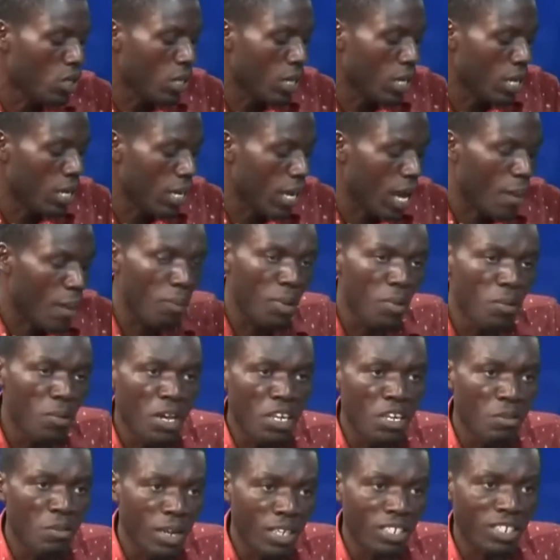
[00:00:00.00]

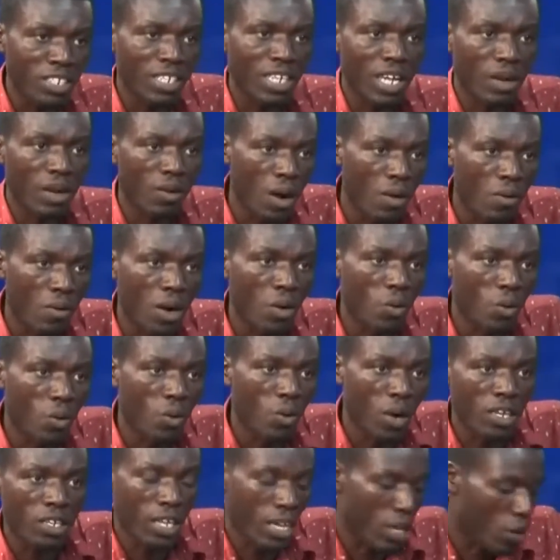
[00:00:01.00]
Apimani agenda
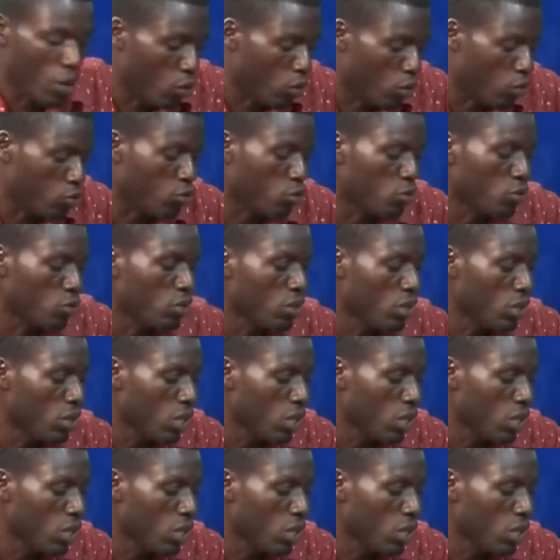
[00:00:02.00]
111 ekoso.